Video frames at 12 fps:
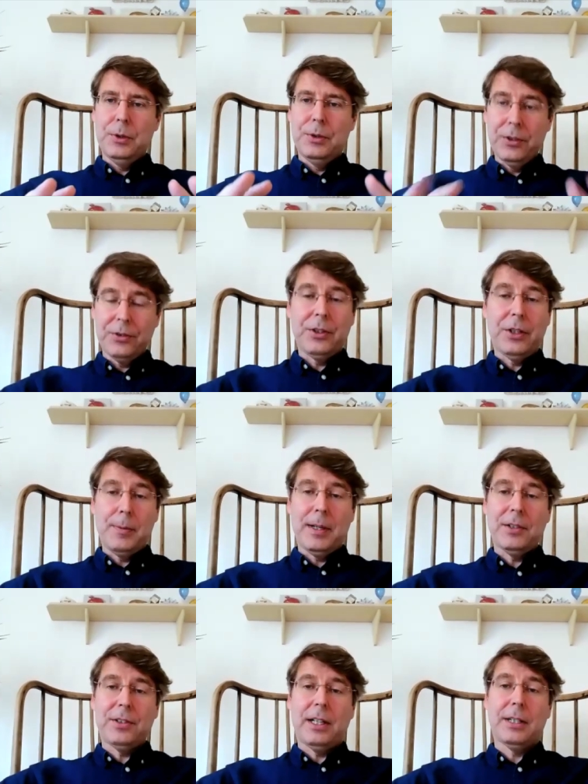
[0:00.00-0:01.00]
who doesn't know
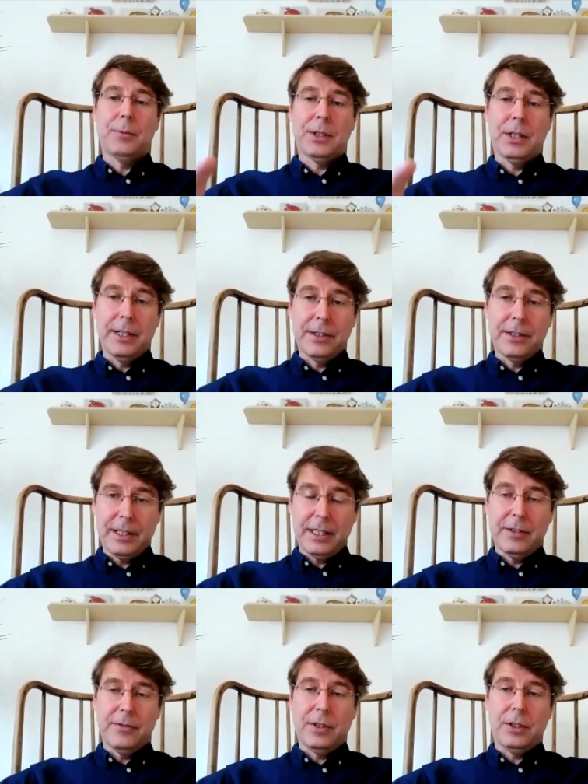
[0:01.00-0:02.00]
about SALI and would like to get
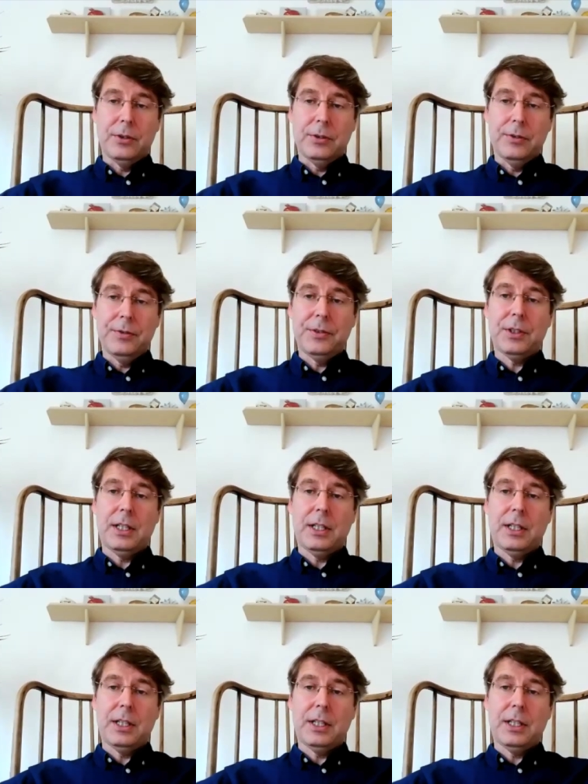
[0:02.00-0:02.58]
involved,